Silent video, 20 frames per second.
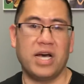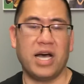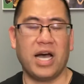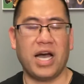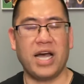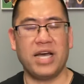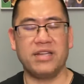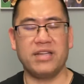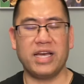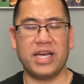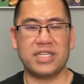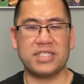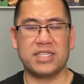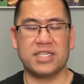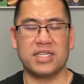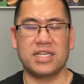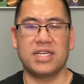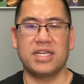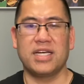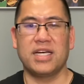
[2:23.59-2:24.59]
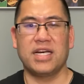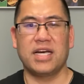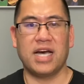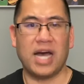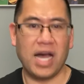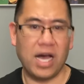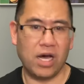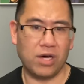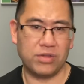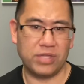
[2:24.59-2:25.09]
I liked
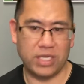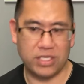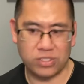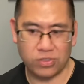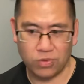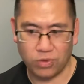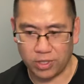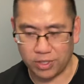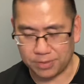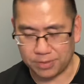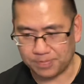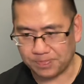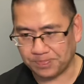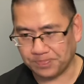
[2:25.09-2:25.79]
how they scored.